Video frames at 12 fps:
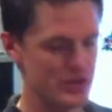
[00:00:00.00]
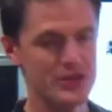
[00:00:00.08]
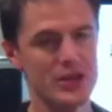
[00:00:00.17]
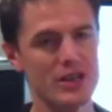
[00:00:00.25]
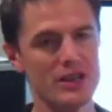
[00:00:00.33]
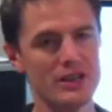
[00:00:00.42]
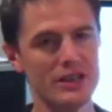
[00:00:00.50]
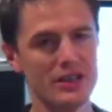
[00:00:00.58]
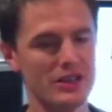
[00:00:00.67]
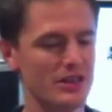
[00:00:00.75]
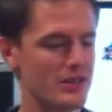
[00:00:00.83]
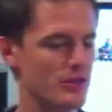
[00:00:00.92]
cycling,
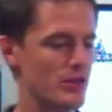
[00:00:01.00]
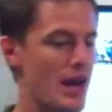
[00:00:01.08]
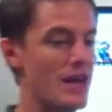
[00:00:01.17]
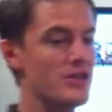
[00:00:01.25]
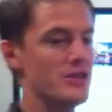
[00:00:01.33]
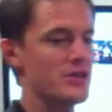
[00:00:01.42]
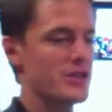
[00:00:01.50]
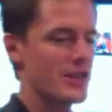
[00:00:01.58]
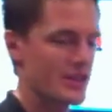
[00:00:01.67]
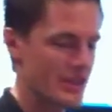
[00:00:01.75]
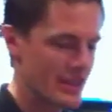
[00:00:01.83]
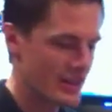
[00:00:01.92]
or add to your
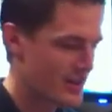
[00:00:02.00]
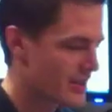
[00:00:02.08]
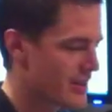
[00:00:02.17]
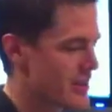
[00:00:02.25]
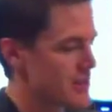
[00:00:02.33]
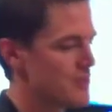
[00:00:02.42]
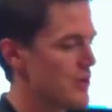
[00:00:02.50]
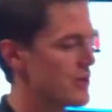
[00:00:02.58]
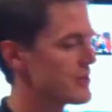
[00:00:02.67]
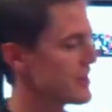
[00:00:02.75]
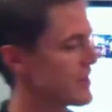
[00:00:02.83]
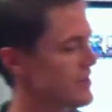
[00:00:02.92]
cycling
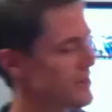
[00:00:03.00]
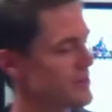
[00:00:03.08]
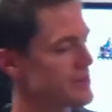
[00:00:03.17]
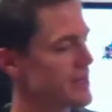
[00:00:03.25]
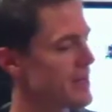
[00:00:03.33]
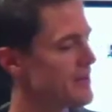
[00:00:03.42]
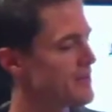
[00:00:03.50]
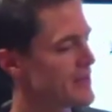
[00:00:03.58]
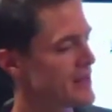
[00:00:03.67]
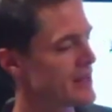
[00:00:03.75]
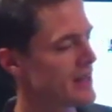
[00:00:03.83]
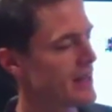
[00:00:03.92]
experience, I guess you should say.
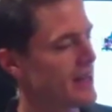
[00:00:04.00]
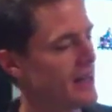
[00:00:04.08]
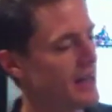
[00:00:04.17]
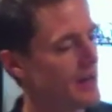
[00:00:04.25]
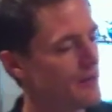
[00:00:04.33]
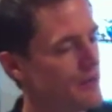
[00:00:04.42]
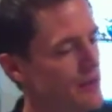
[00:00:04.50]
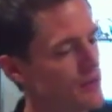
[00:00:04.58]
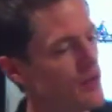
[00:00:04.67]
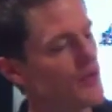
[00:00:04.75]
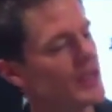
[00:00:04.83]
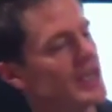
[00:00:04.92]

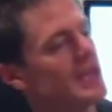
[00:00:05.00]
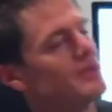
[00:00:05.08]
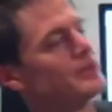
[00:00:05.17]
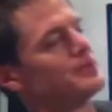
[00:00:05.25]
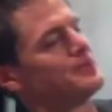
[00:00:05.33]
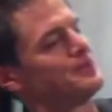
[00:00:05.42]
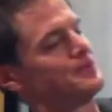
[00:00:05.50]
Moving up,